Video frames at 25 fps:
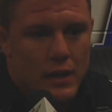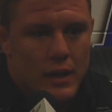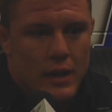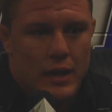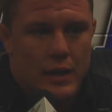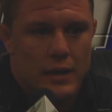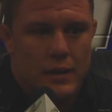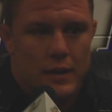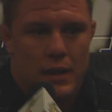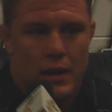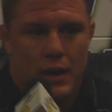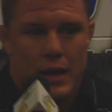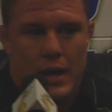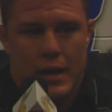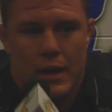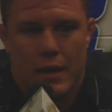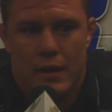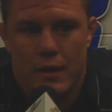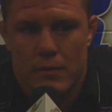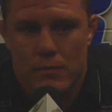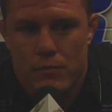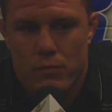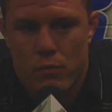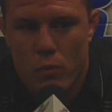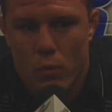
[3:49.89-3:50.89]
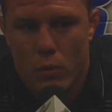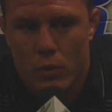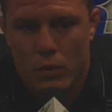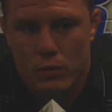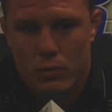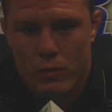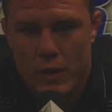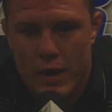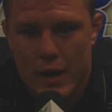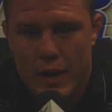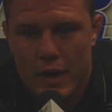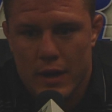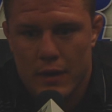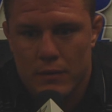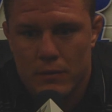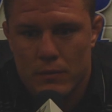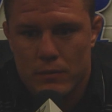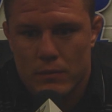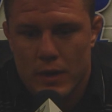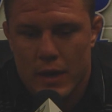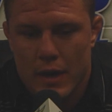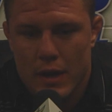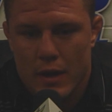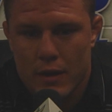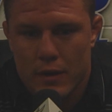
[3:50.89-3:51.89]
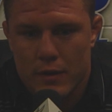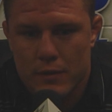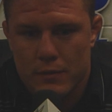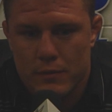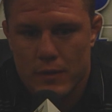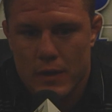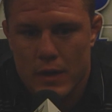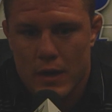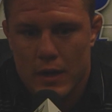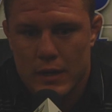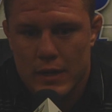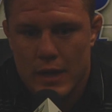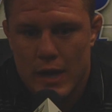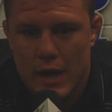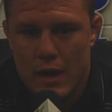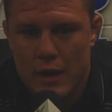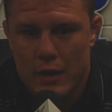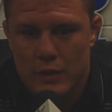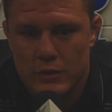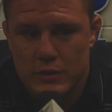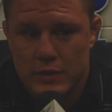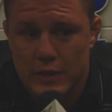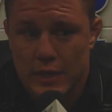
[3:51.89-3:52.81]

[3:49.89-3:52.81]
And ended up fourth right out of college,